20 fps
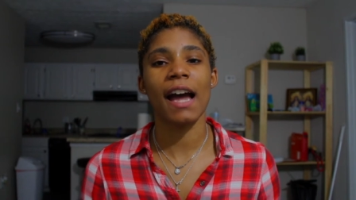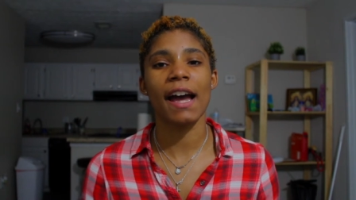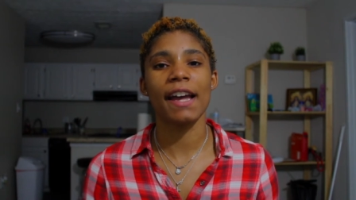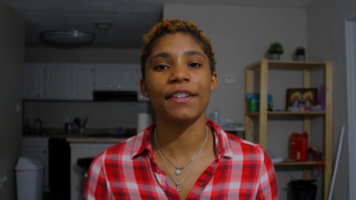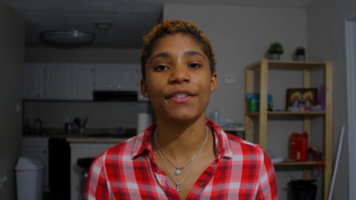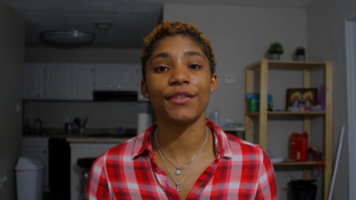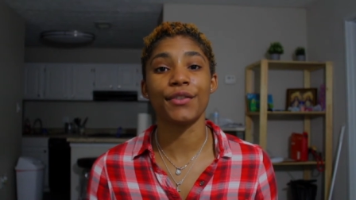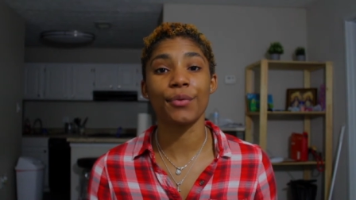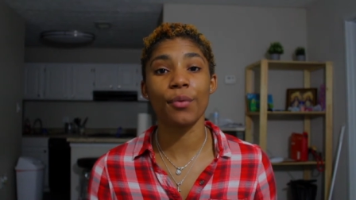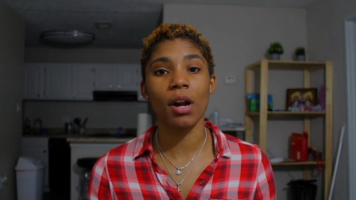I
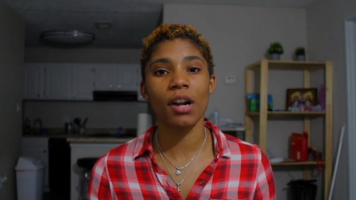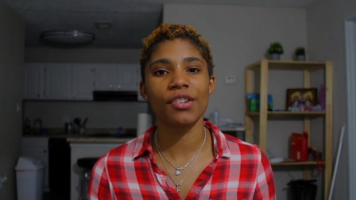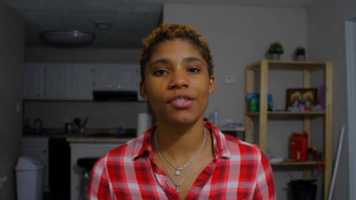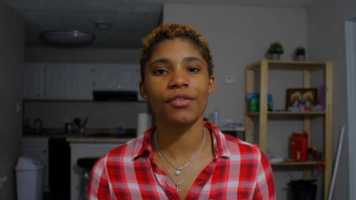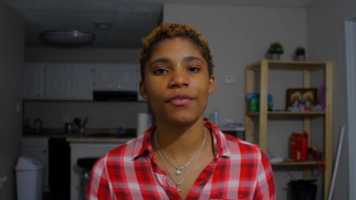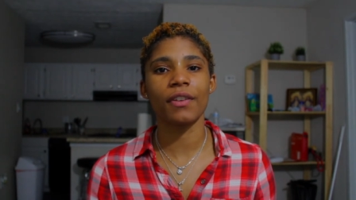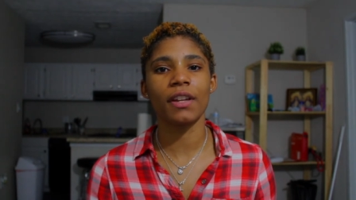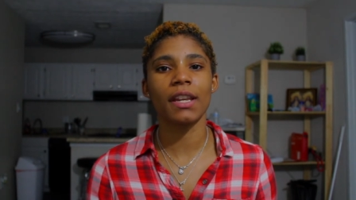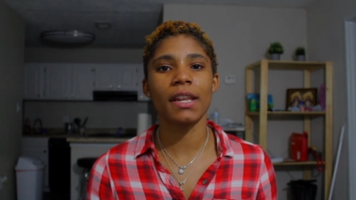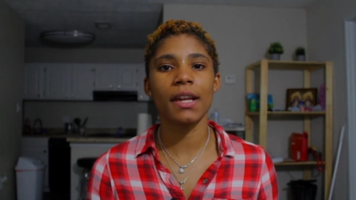do watch
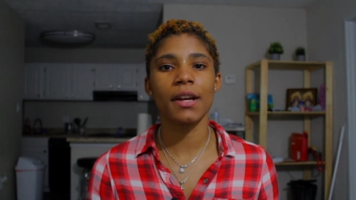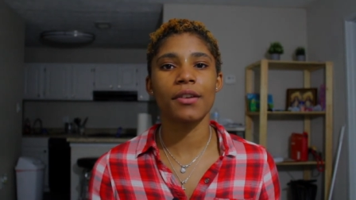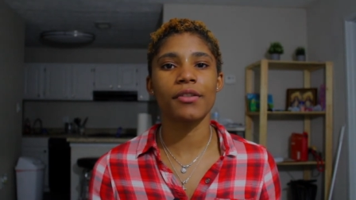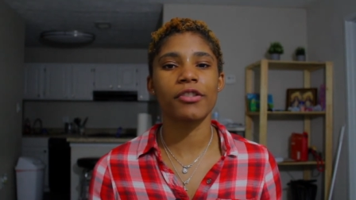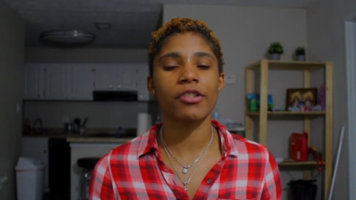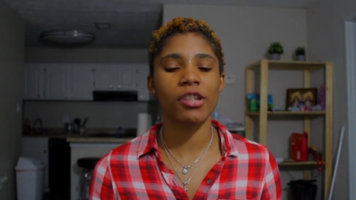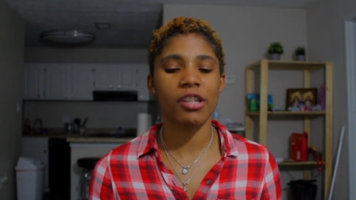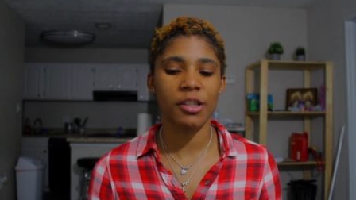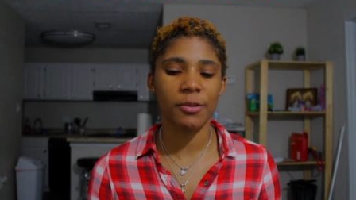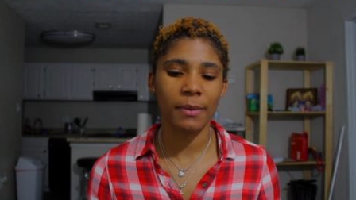the
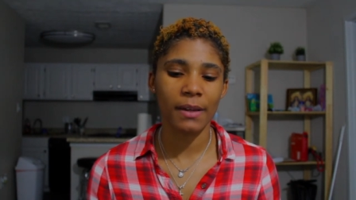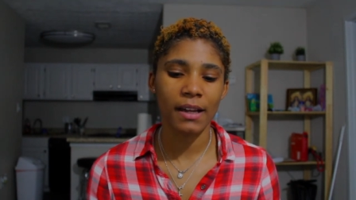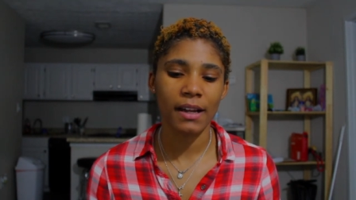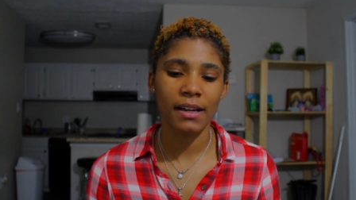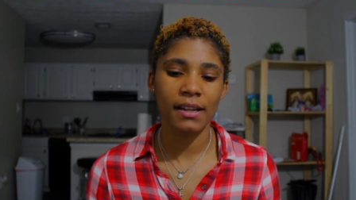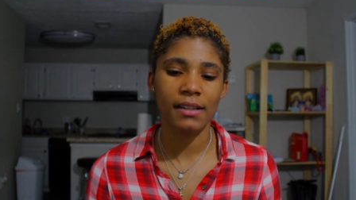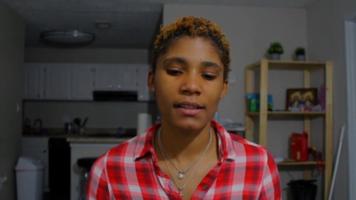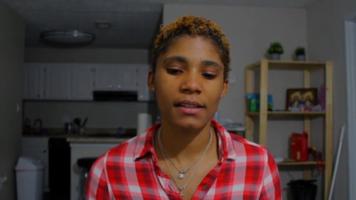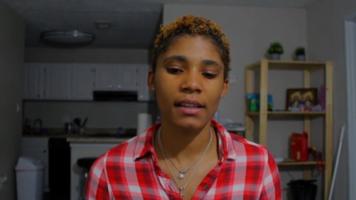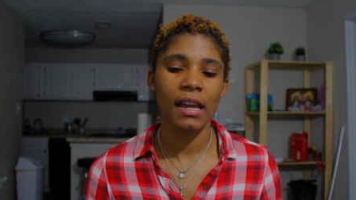videos just
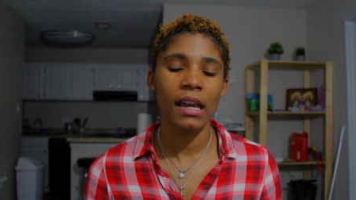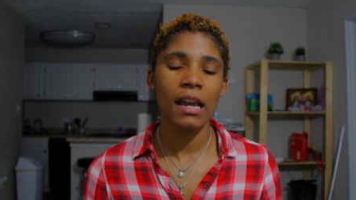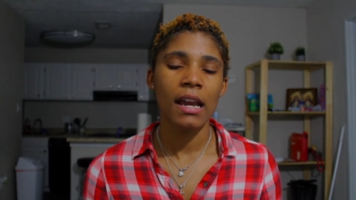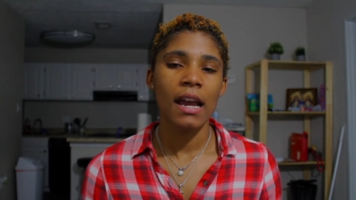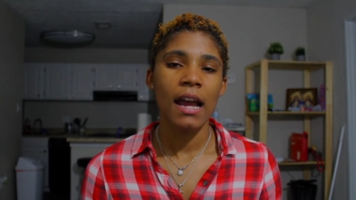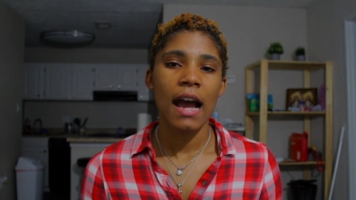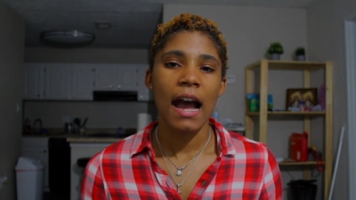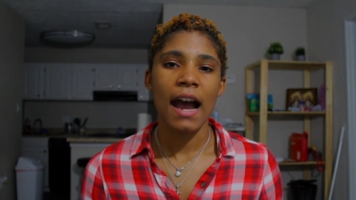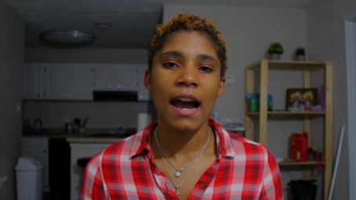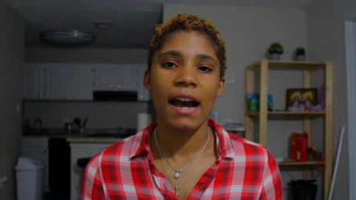because
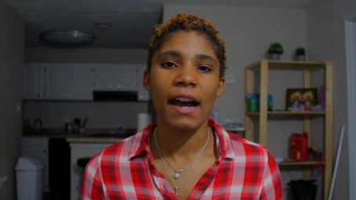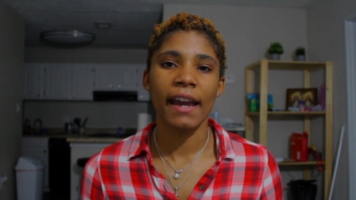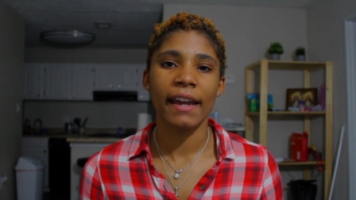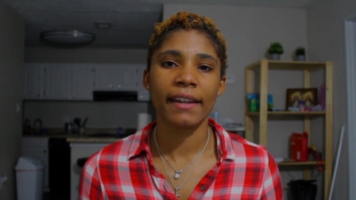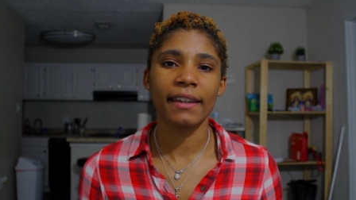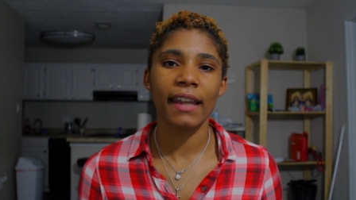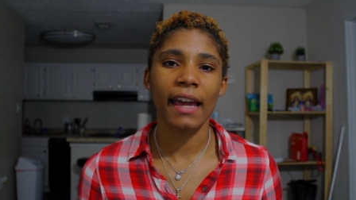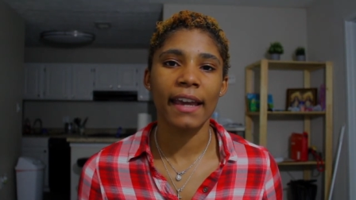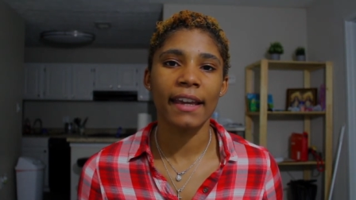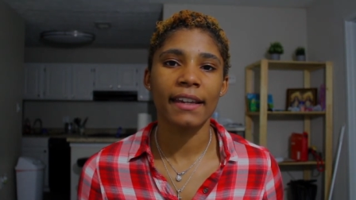
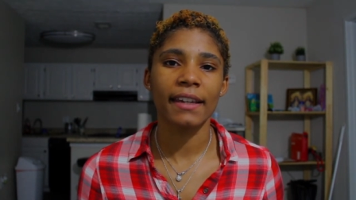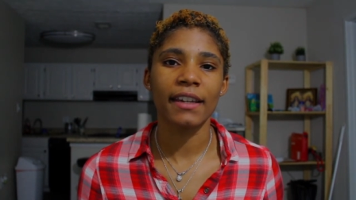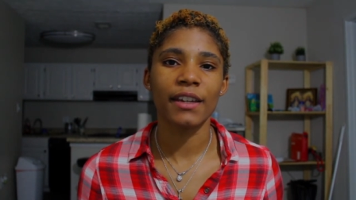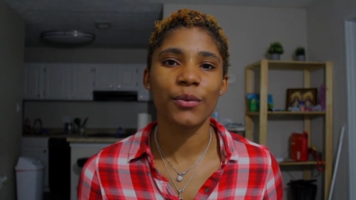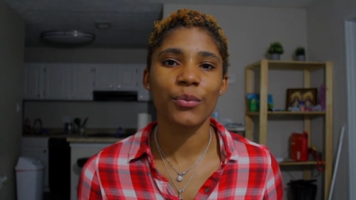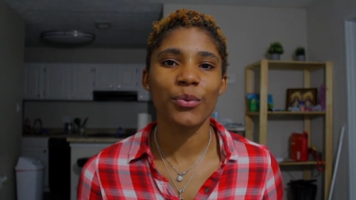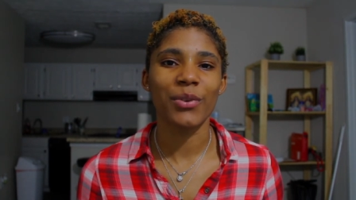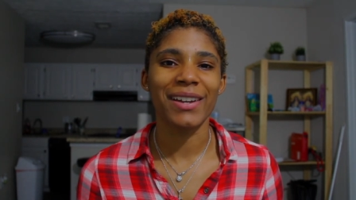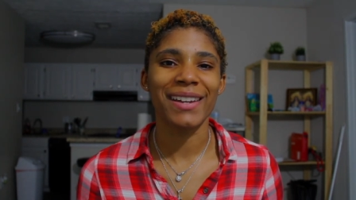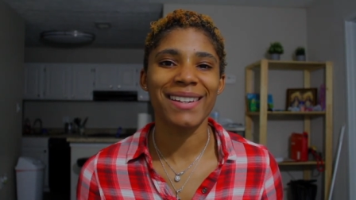I like
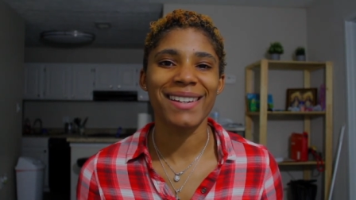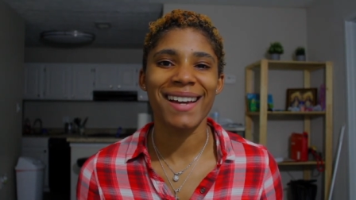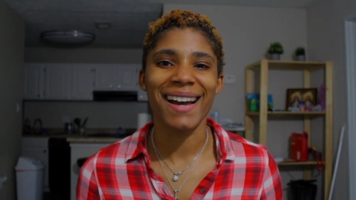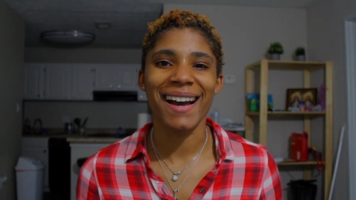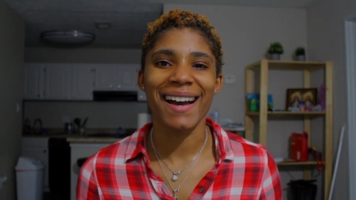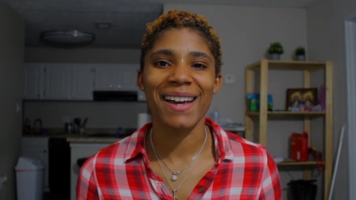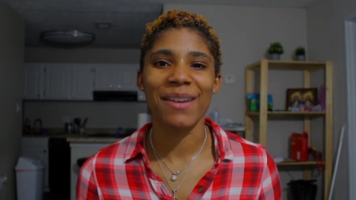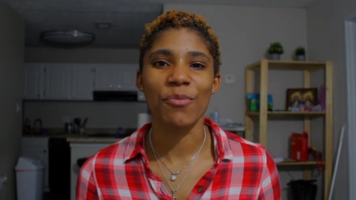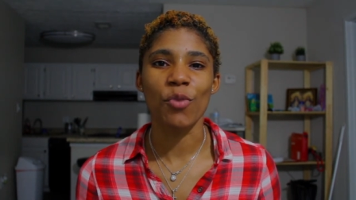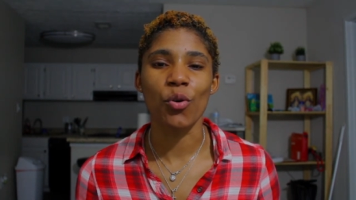it when
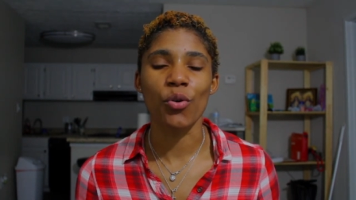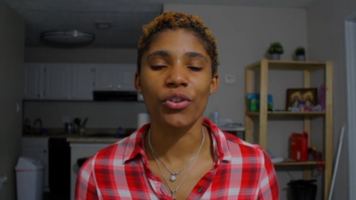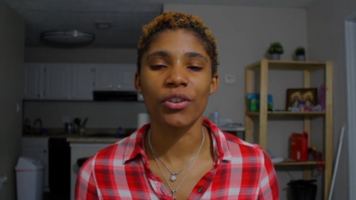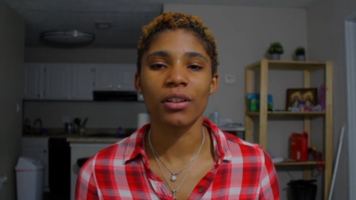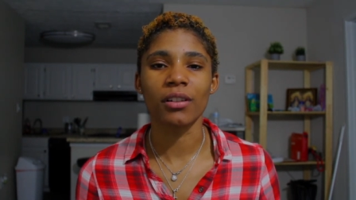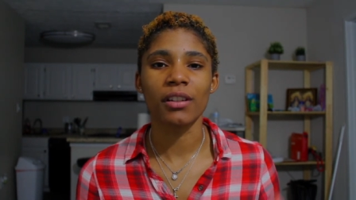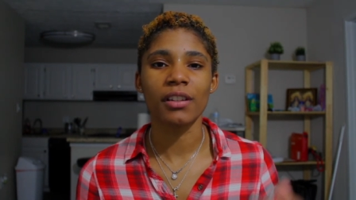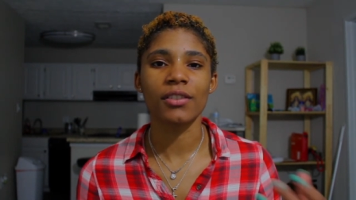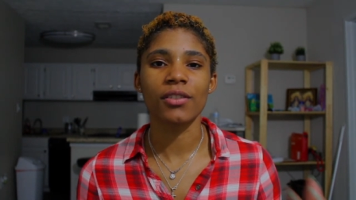I'm orally